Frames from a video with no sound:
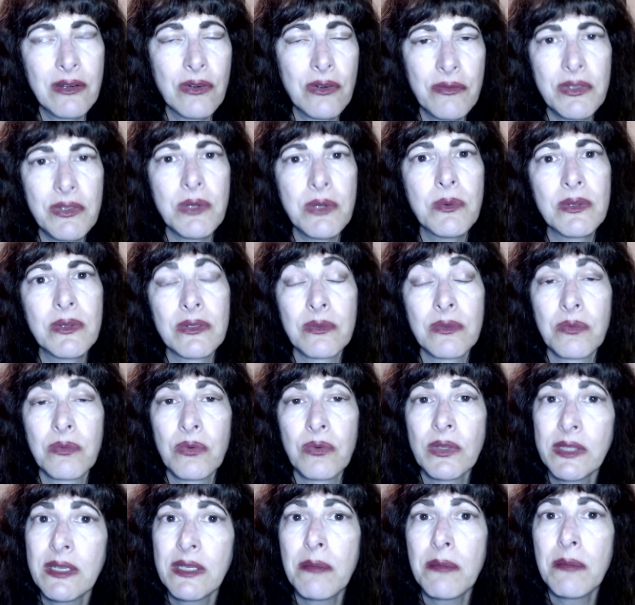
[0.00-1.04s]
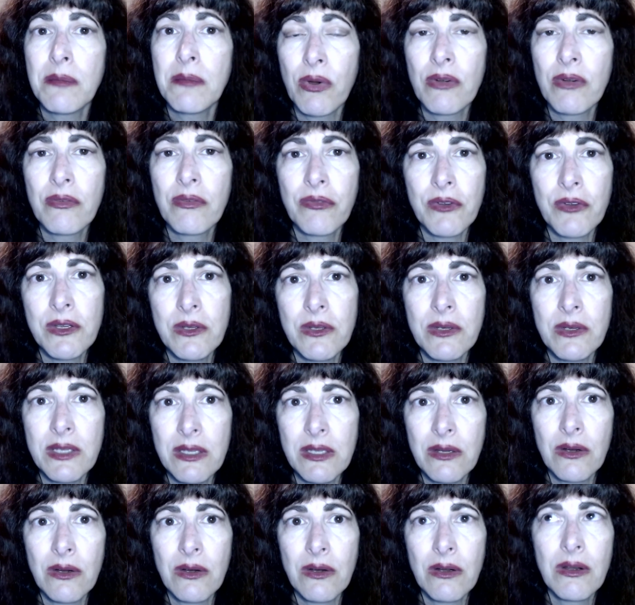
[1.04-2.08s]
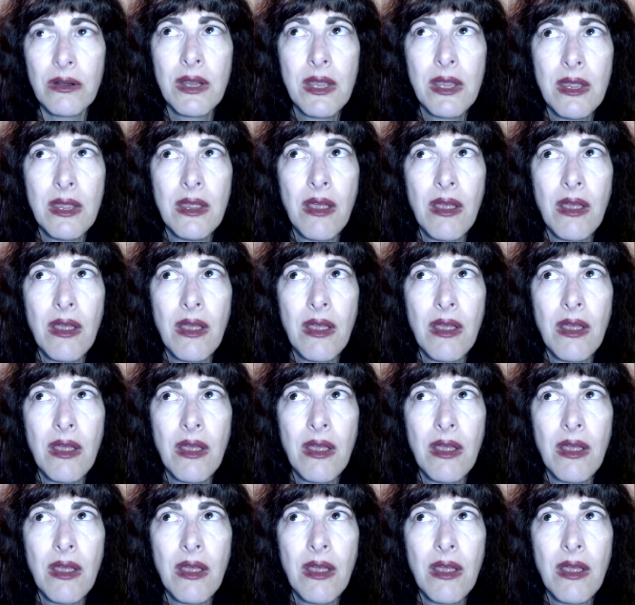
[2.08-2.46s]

interview was really important for you to hear.